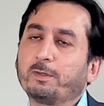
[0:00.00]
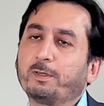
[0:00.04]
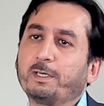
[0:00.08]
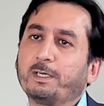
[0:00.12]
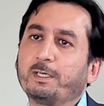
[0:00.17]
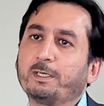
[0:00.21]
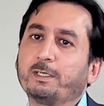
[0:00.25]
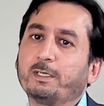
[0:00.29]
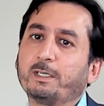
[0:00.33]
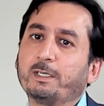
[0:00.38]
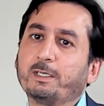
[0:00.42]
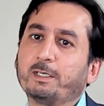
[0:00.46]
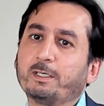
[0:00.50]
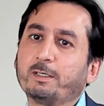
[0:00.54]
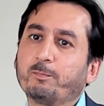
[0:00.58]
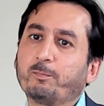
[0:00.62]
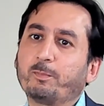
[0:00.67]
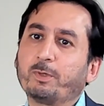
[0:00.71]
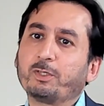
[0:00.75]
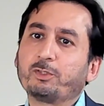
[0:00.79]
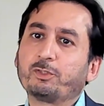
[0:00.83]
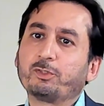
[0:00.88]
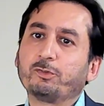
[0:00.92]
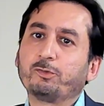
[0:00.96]
in
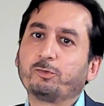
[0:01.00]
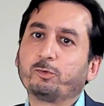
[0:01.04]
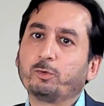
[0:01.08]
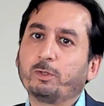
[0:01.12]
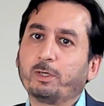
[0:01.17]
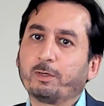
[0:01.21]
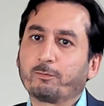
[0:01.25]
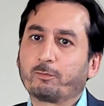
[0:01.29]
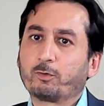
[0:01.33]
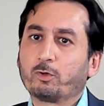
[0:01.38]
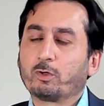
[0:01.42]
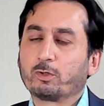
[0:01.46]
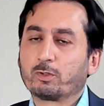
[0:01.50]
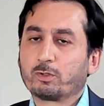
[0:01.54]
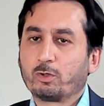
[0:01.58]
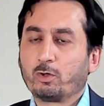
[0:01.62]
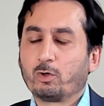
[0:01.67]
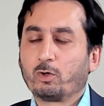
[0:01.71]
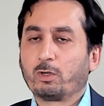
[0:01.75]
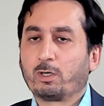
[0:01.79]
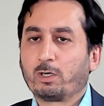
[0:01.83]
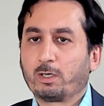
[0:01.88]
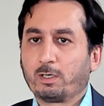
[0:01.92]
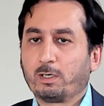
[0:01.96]
patients who have got
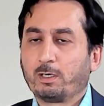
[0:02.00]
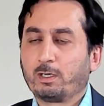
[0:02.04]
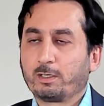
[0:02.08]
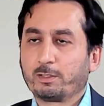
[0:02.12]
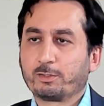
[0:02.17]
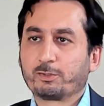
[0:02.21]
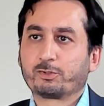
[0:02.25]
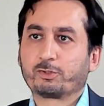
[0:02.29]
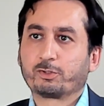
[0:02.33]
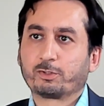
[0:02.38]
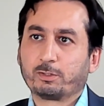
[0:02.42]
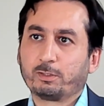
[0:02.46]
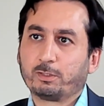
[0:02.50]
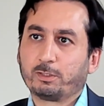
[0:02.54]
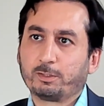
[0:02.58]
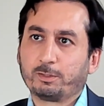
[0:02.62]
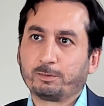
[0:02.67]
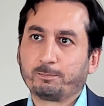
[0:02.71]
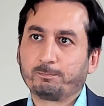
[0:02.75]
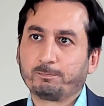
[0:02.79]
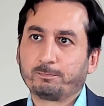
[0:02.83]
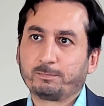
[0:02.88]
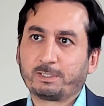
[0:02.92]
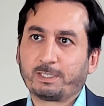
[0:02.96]
large
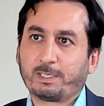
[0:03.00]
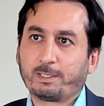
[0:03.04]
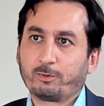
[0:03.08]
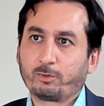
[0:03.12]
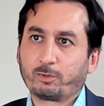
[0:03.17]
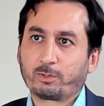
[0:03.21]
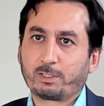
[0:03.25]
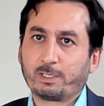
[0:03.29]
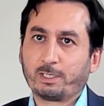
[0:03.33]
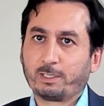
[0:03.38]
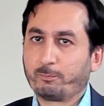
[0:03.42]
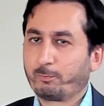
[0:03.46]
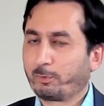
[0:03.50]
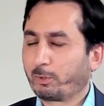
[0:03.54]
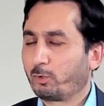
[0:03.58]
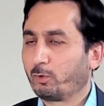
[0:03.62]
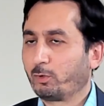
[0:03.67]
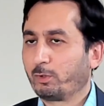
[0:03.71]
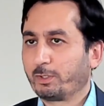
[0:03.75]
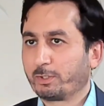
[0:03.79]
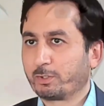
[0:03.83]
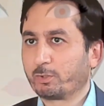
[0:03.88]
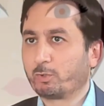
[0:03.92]
thyroid gland, we call it